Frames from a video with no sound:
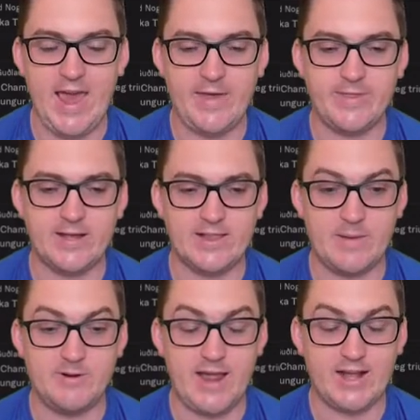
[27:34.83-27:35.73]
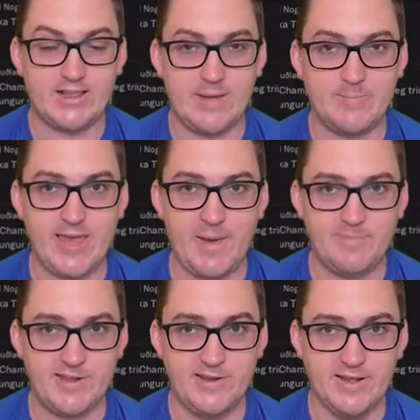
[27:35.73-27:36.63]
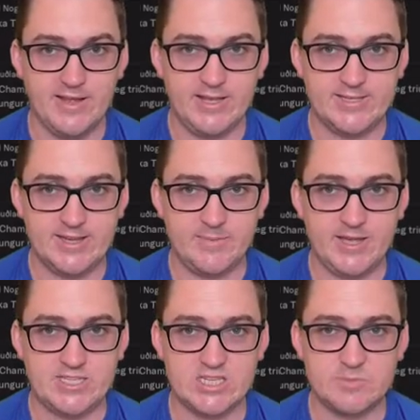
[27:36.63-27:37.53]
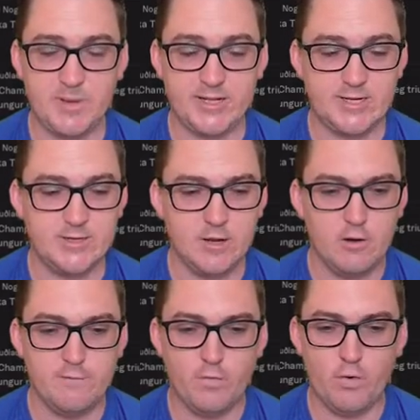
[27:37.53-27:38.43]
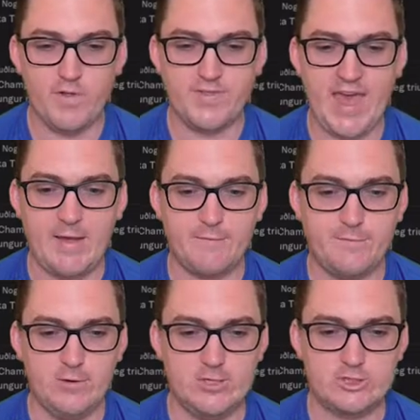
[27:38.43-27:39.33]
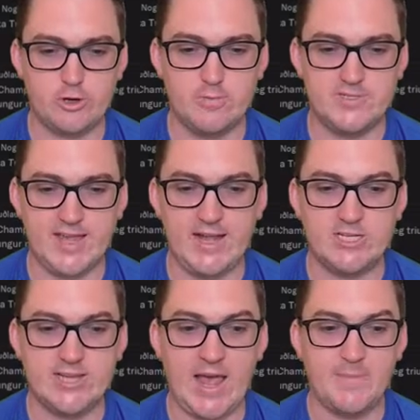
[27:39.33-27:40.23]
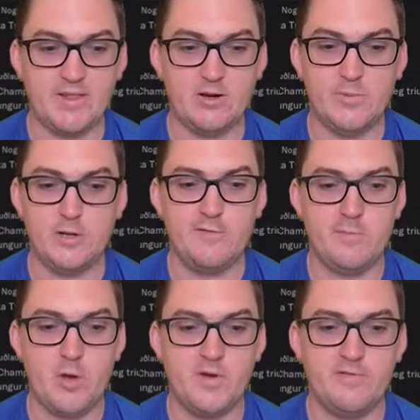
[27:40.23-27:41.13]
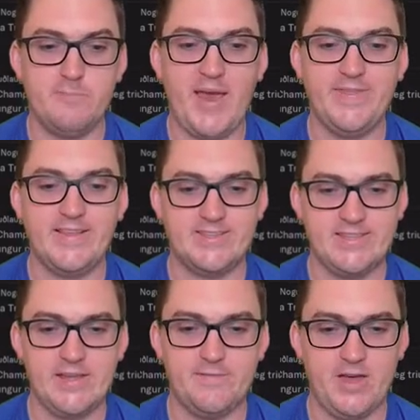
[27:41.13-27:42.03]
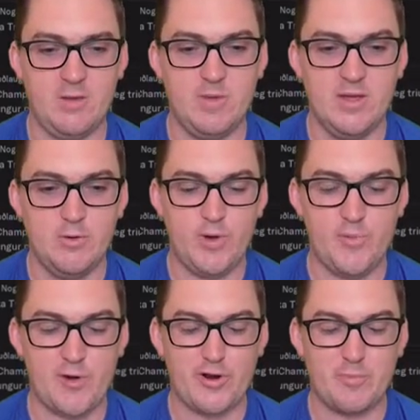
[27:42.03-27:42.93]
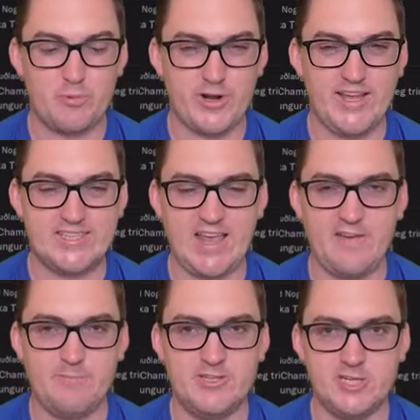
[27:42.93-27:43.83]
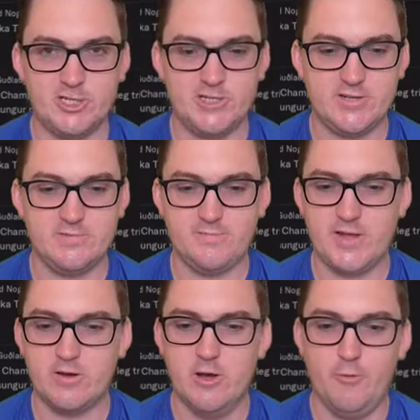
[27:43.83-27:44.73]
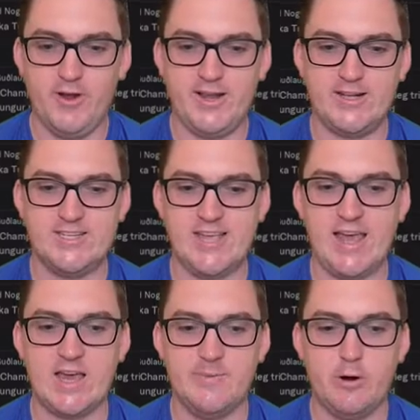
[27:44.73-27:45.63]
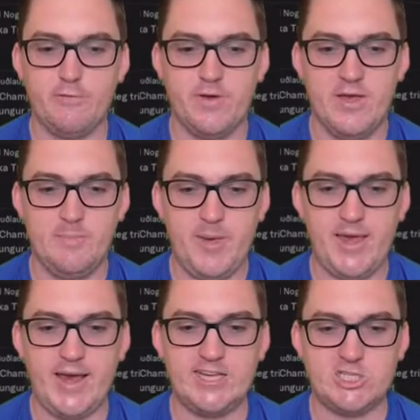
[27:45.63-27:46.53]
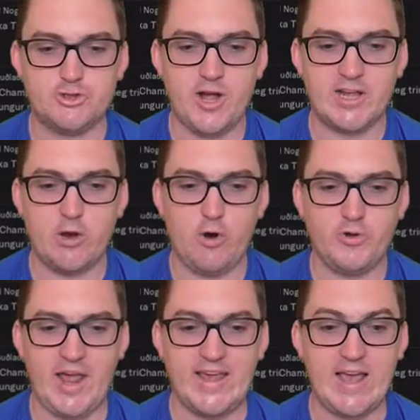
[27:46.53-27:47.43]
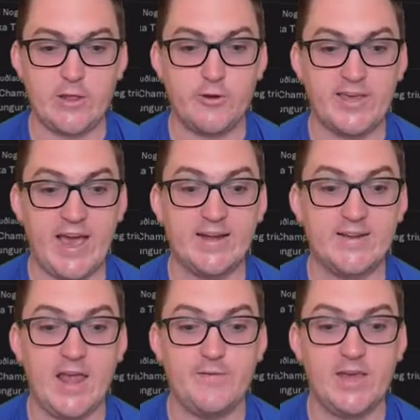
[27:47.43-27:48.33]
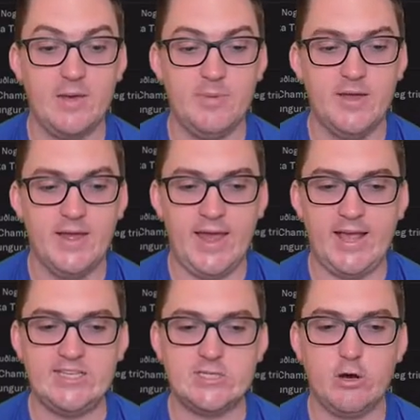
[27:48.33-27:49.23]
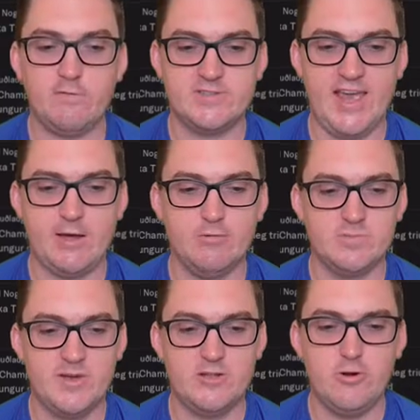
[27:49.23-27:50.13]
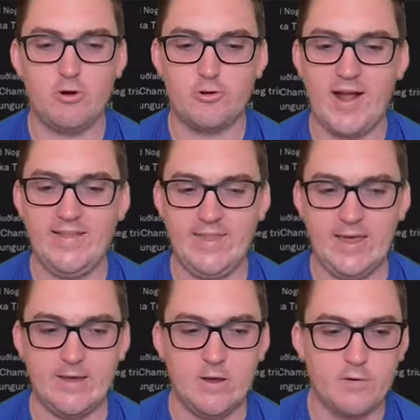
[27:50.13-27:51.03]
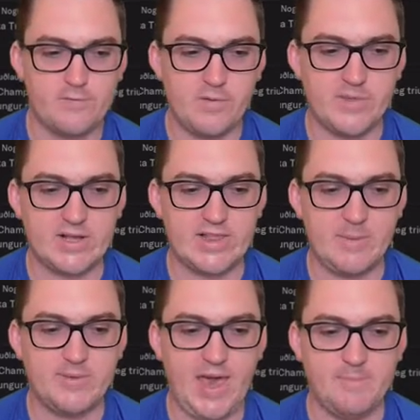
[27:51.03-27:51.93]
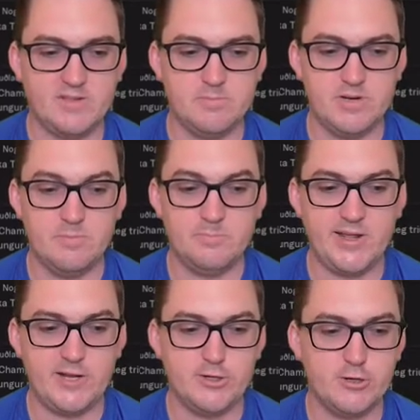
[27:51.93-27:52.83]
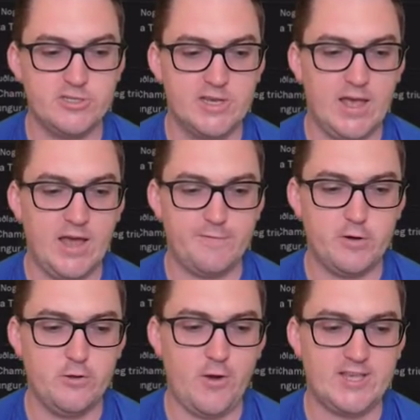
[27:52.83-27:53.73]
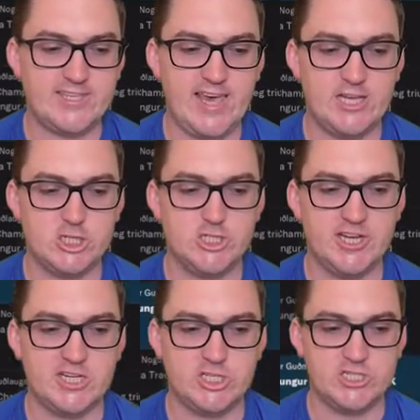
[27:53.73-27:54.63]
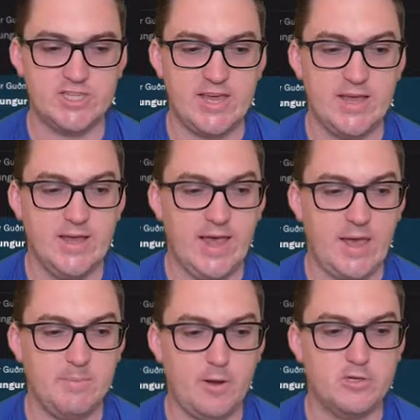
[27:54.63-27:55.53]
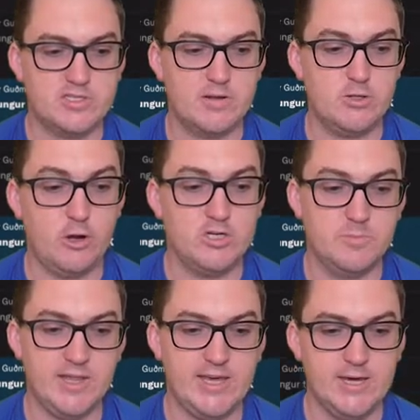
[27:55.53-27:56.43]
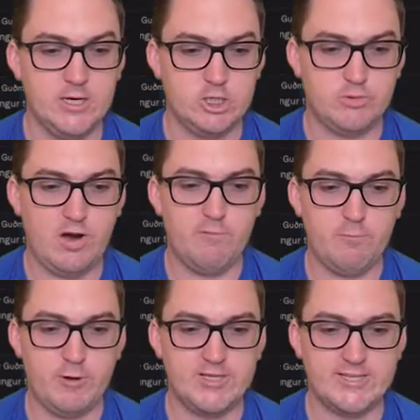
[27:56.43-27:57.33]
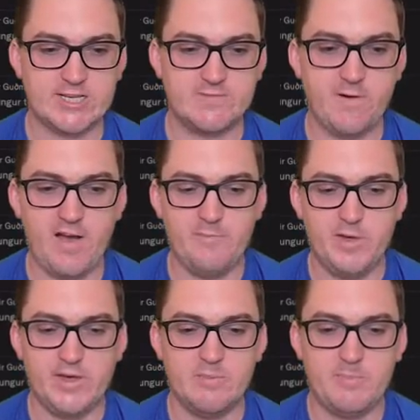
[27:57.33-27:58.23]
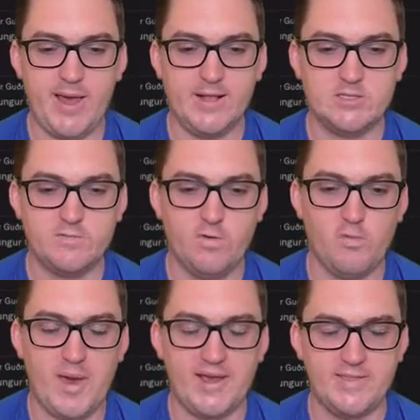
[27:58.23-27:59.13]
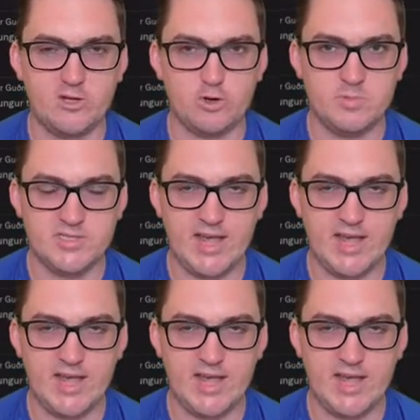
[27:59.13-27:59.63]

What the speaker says: at the club and our club captain is going to be suspended for that first group stage game. A little bit of a moment of madness there for him when we were in a pretty safe position. Didn't think we needed to take him off being a striker on a yellow card and having him easing off tackles, but not great there from the club captain. But in better news, a few nice cash injections there, and most notably £12.65 million for making the group